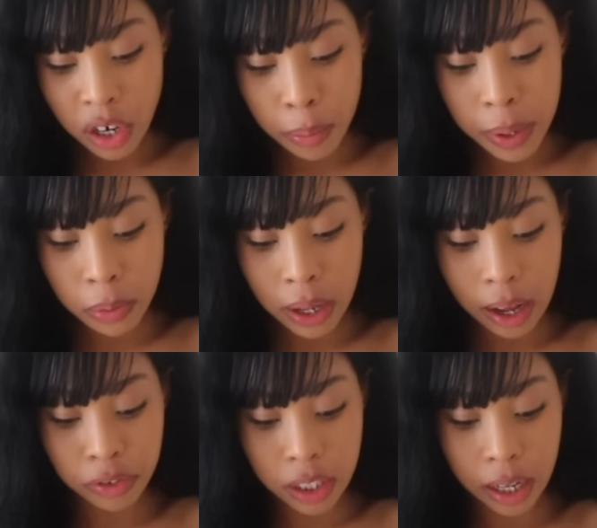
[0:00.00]
know, people
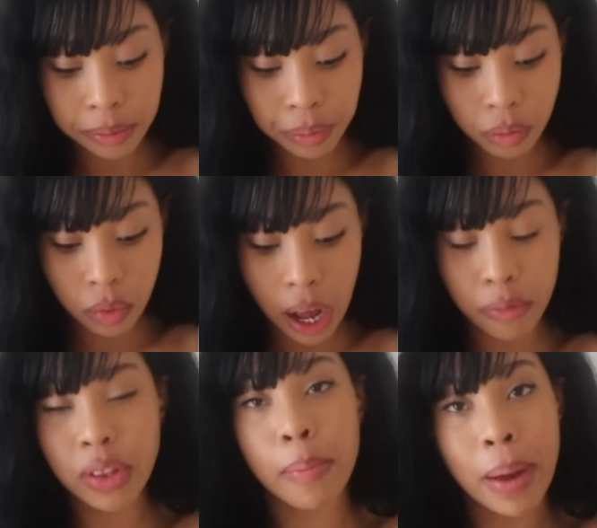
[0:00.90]
have to
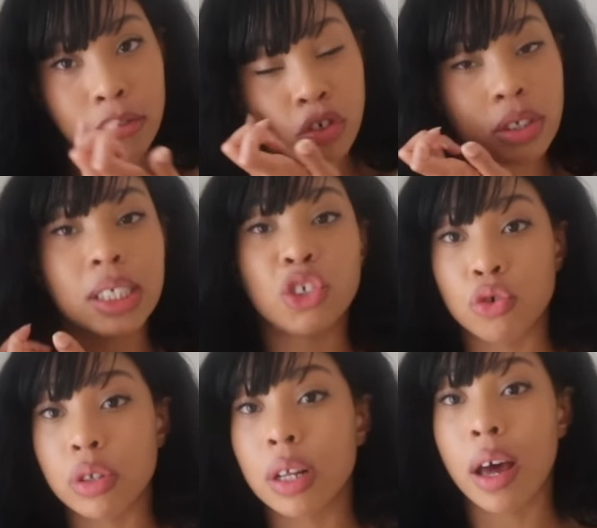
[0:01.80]
have their boundaries and
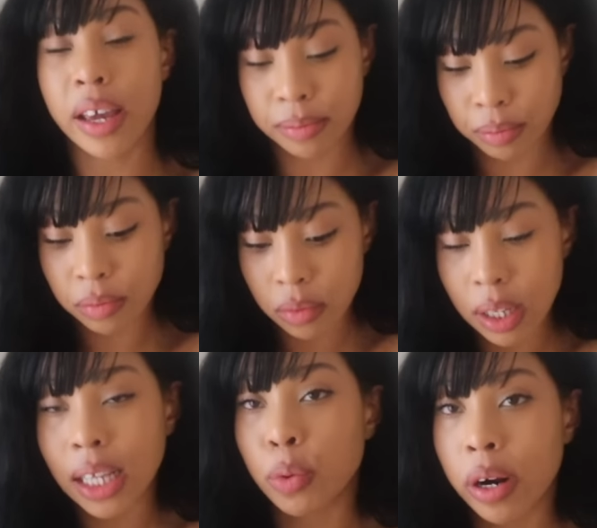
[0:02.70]
draw the line.
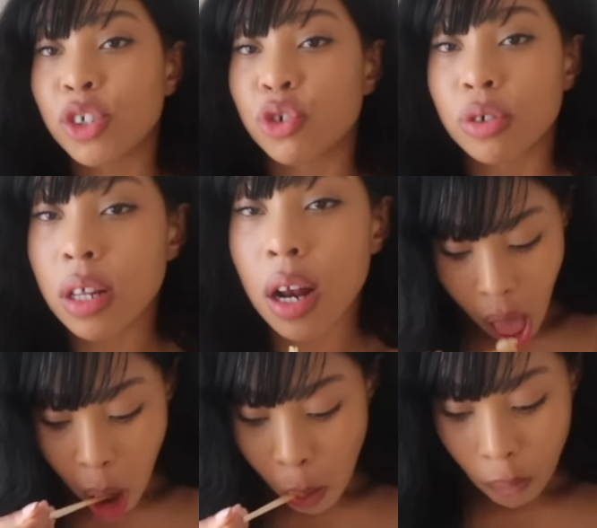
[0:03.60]
That's where I draw the line.
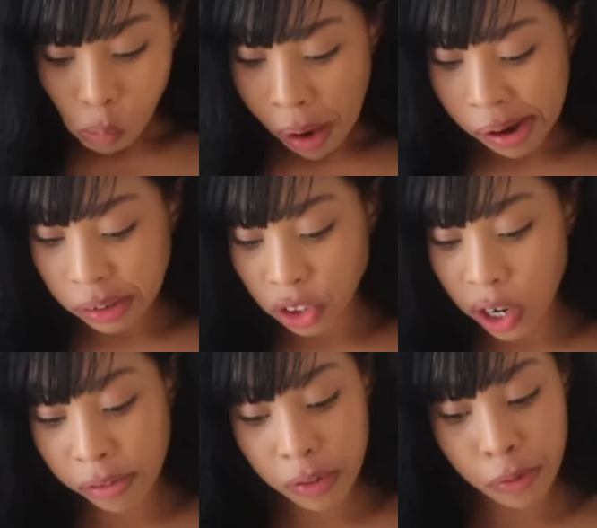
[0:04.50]
You
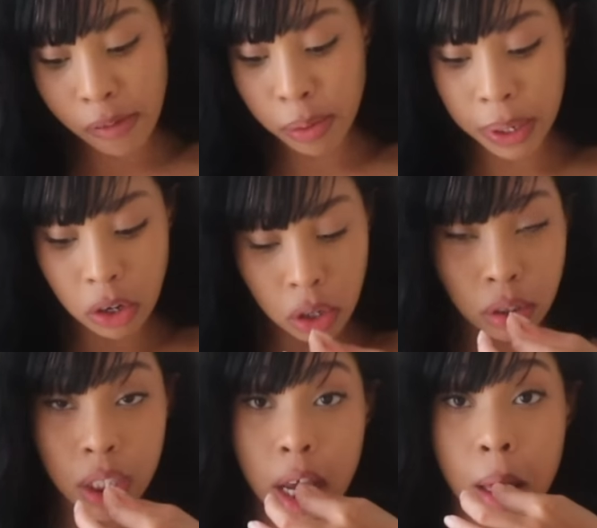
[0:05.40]
don't have to have a big
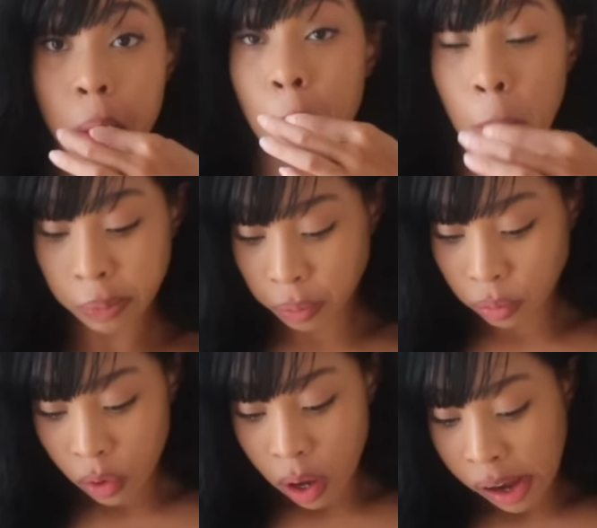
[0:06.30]
old do.
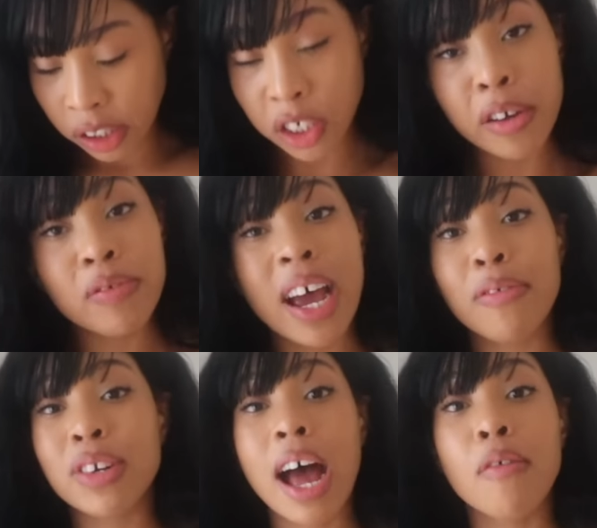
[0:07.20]
You don't even
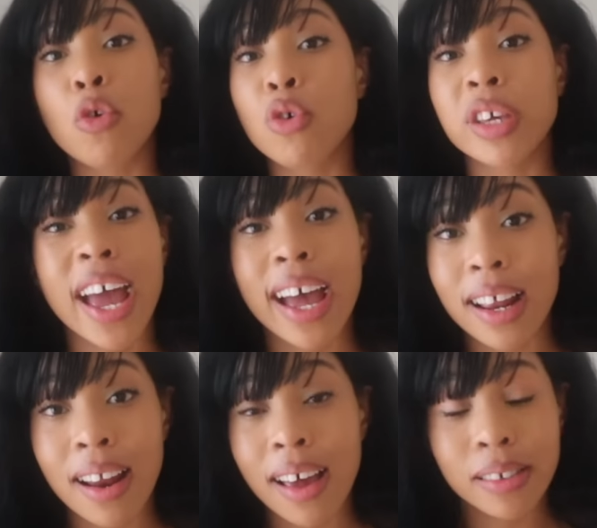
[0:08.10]
have to have all your
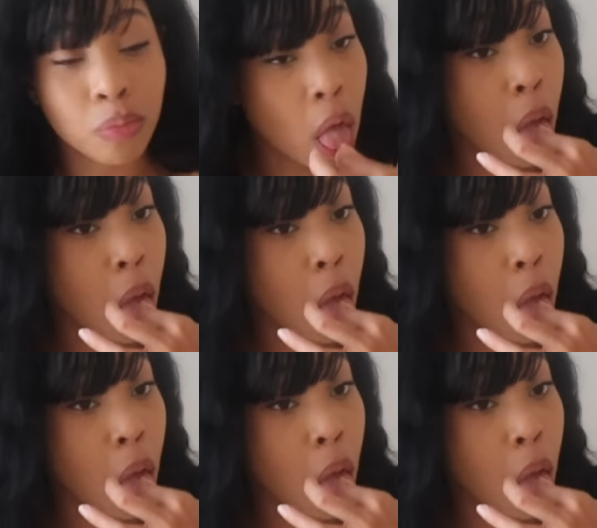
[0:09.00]
hairline.